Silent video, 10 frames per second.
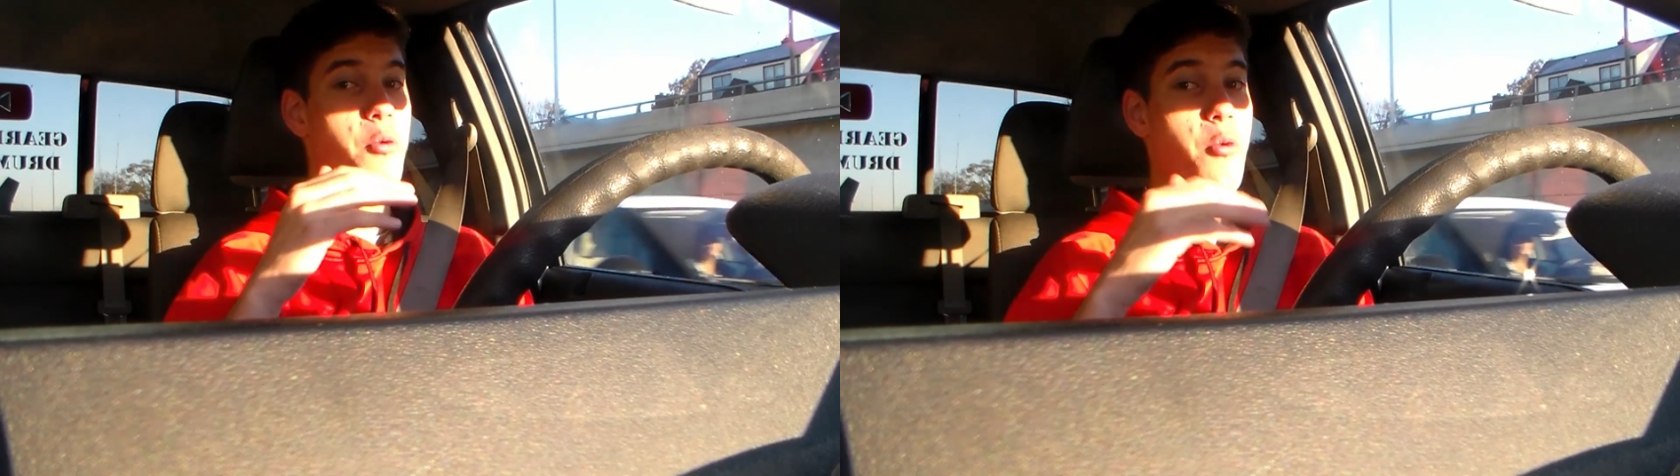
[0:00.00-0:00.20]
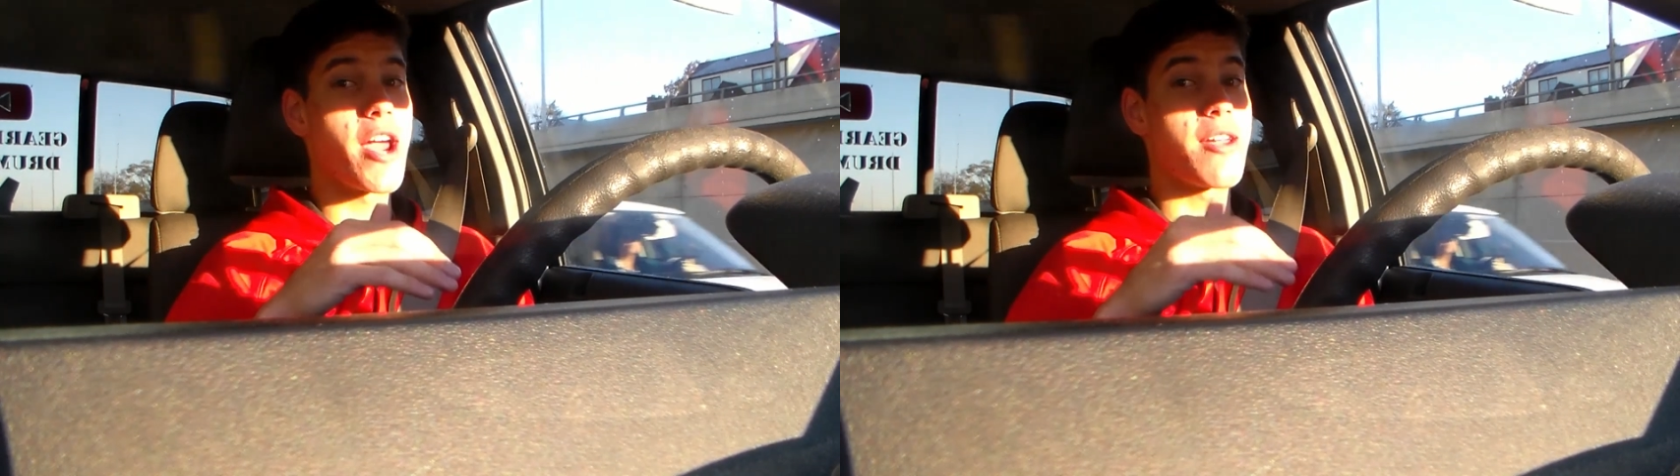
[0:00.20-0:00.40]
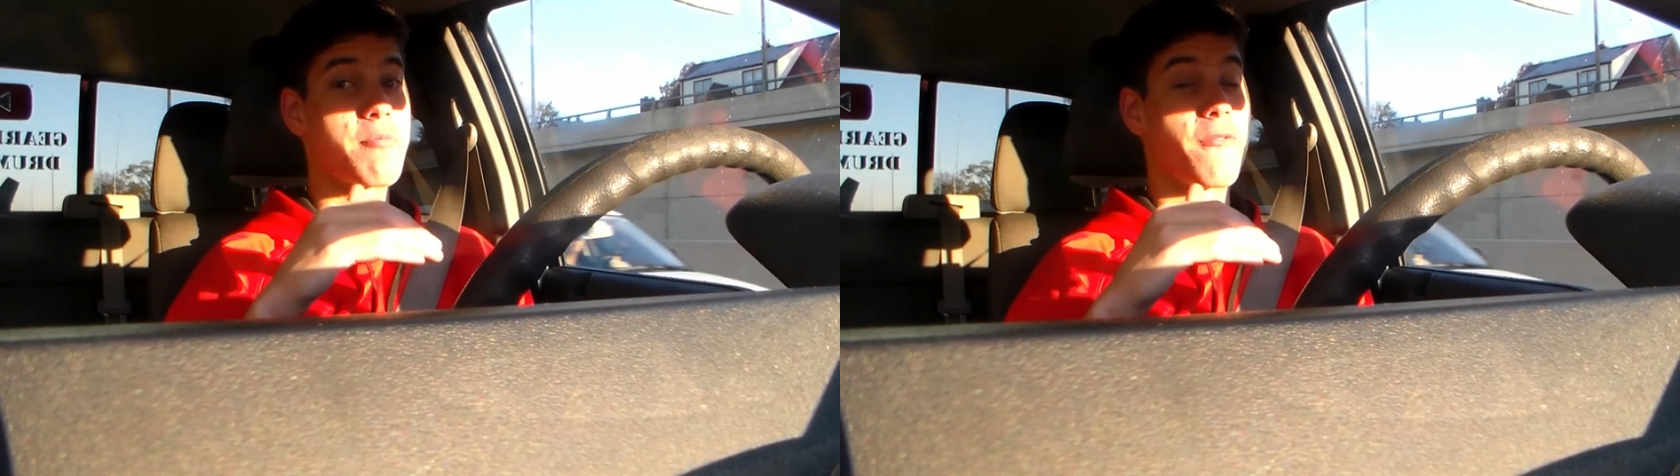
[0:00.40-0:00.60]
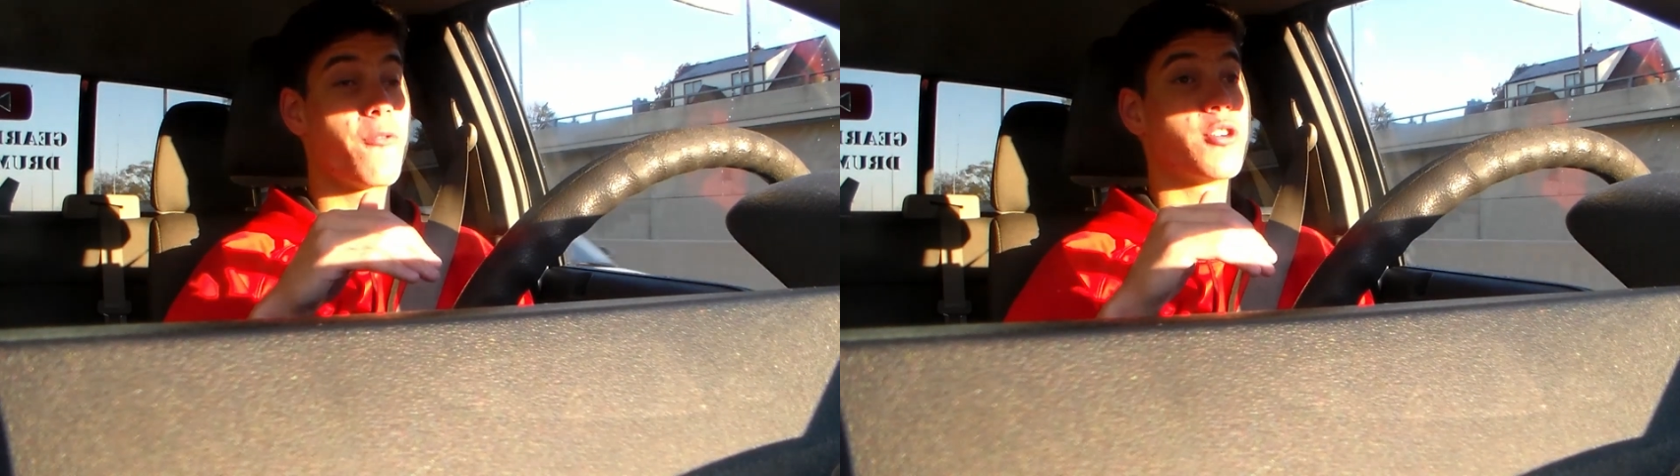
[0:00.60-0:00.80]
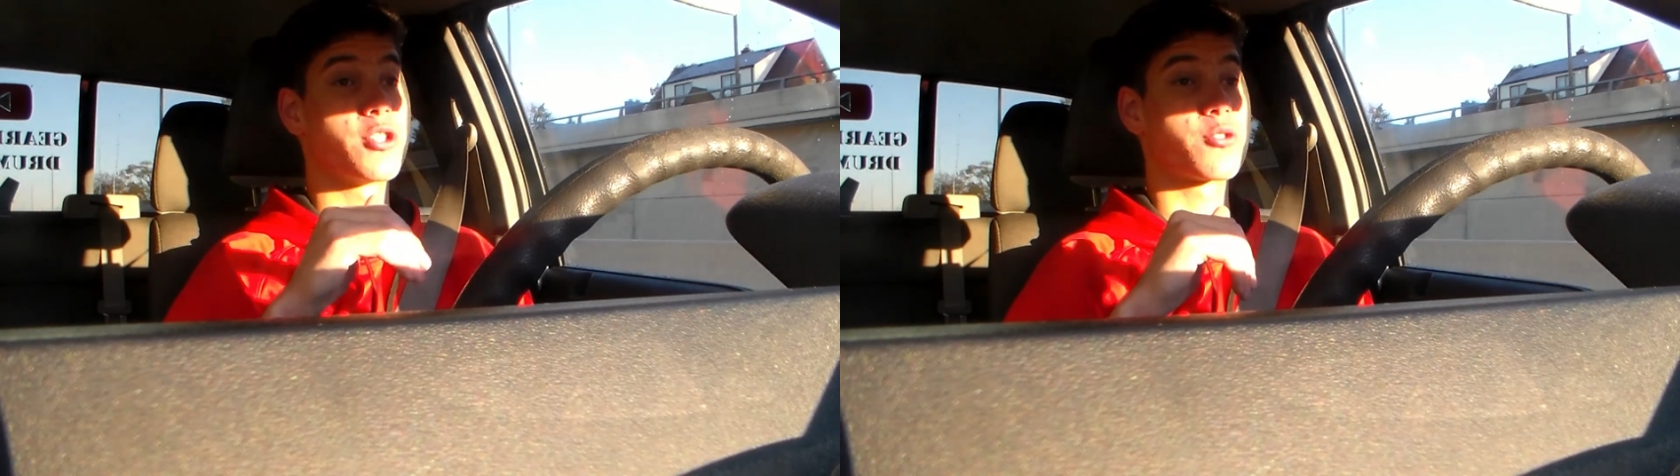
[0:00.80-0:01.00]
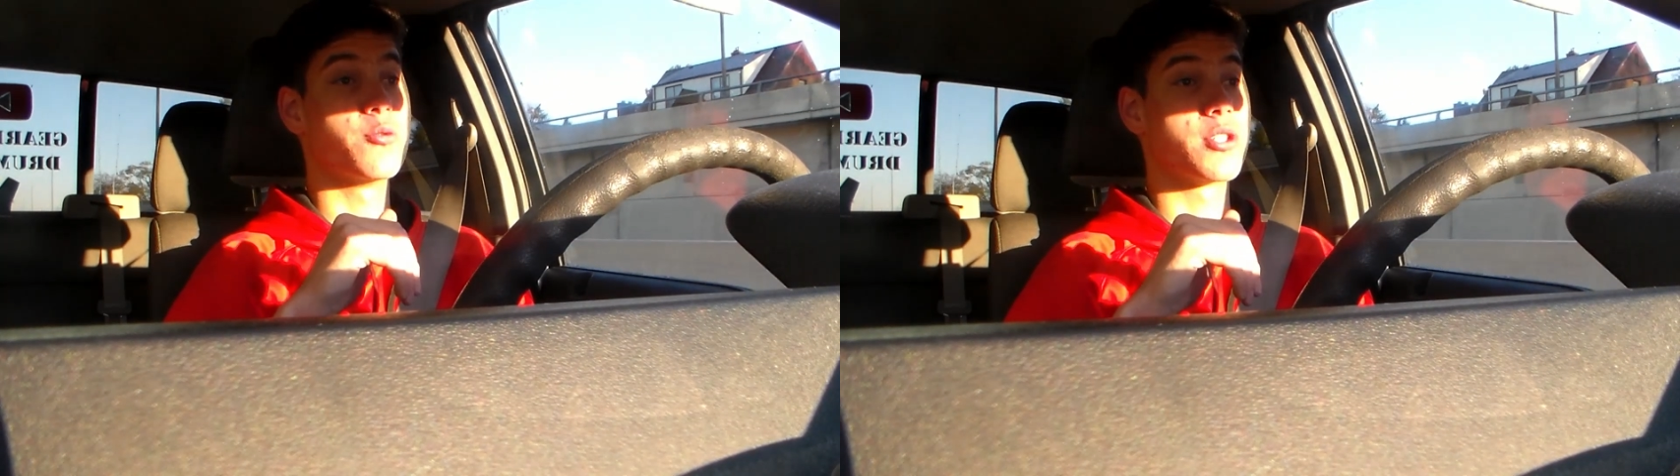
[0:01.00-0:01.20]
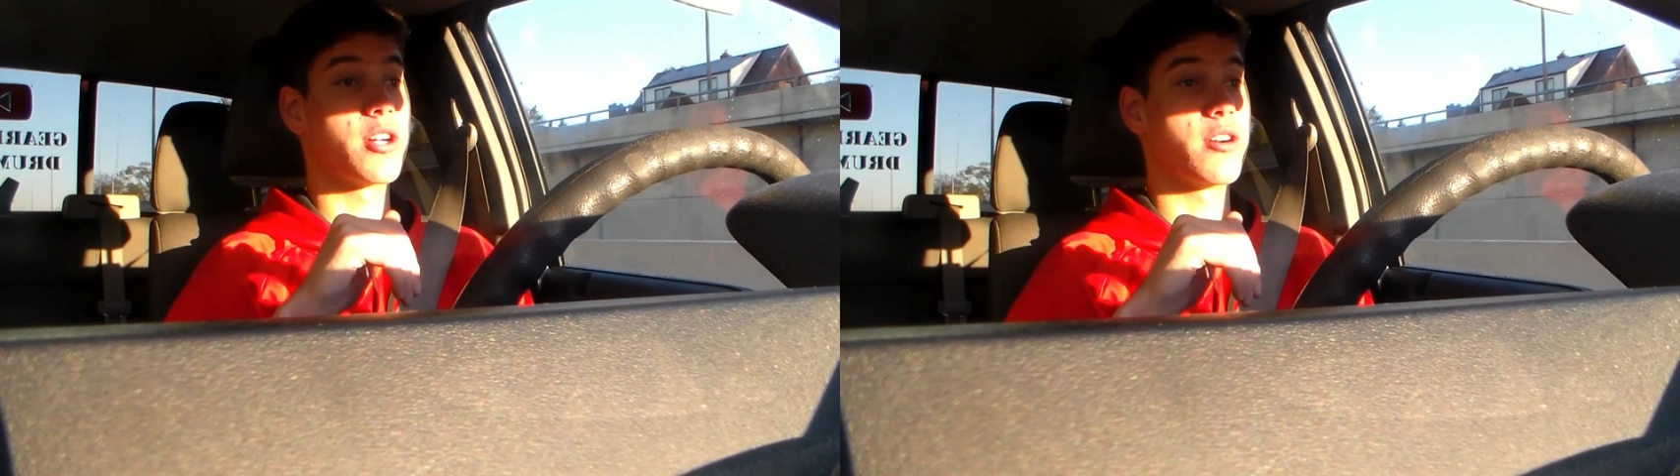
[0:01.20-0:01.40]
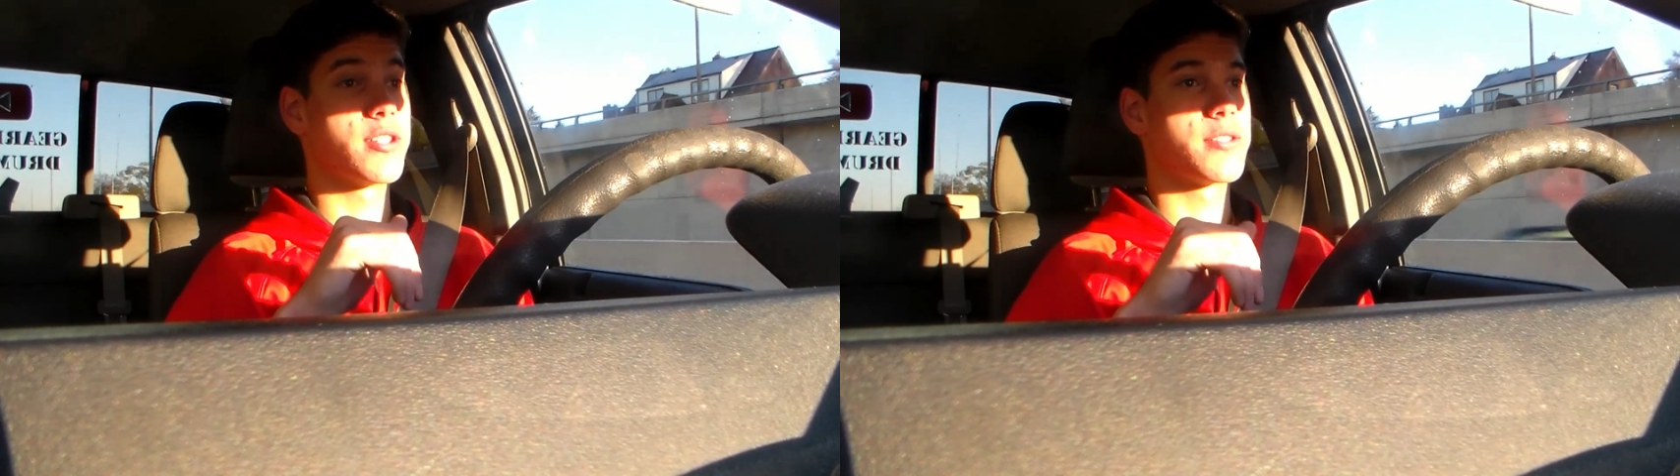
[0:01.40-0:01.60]
right before school
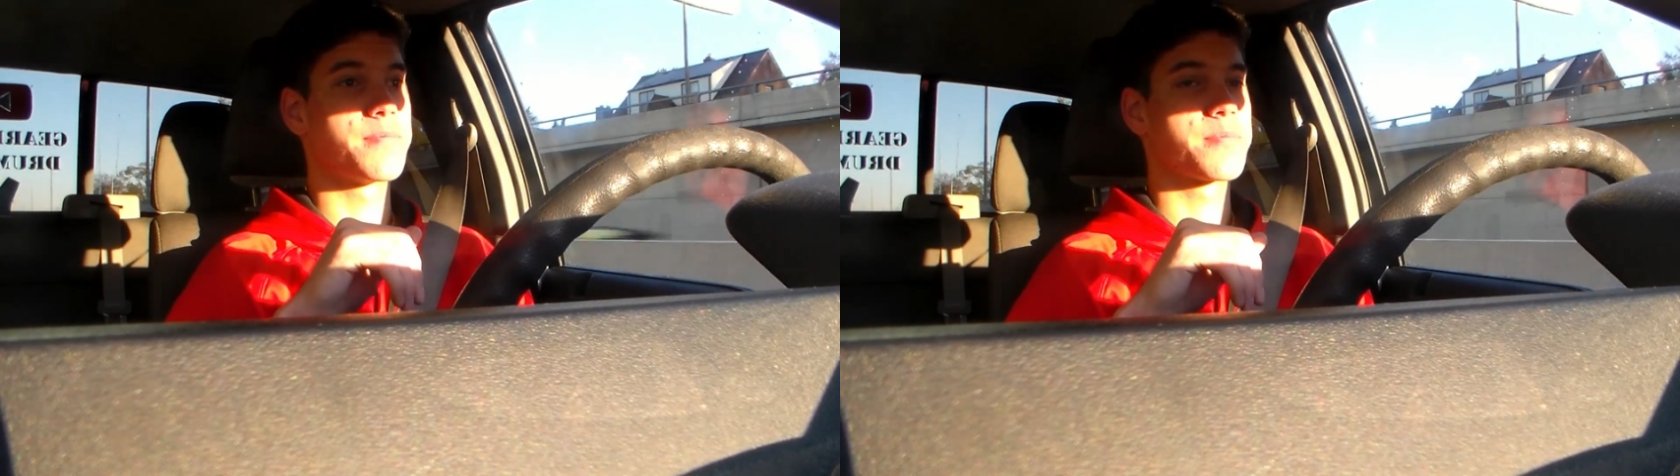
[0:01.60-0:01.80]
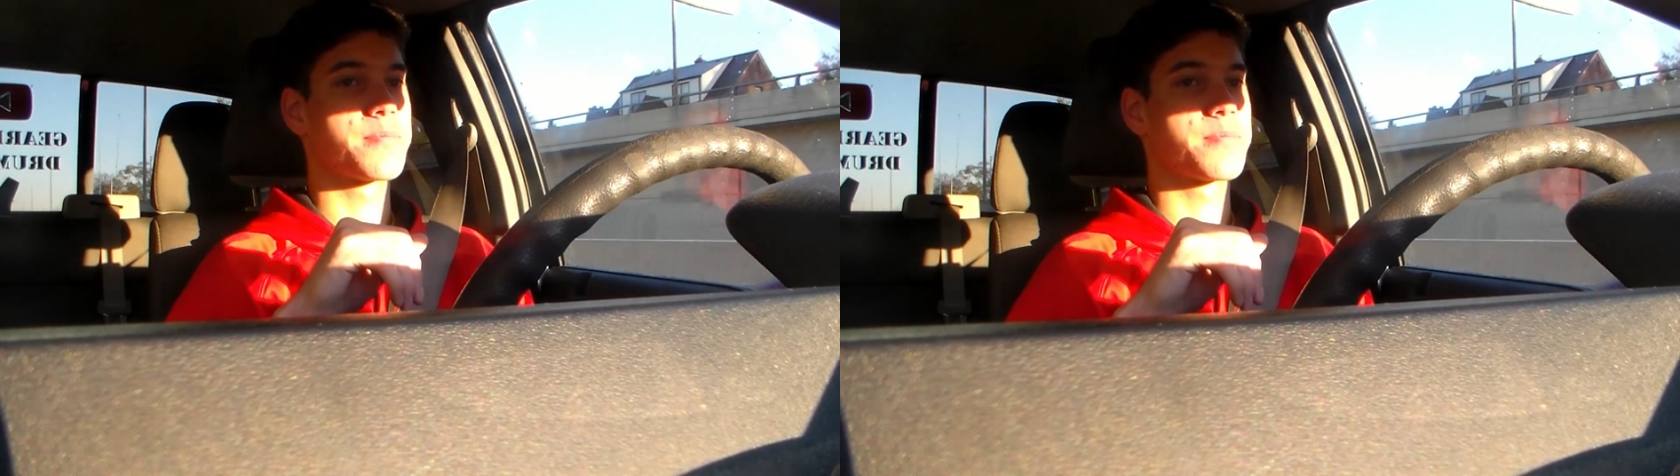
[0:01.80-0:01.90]
starts.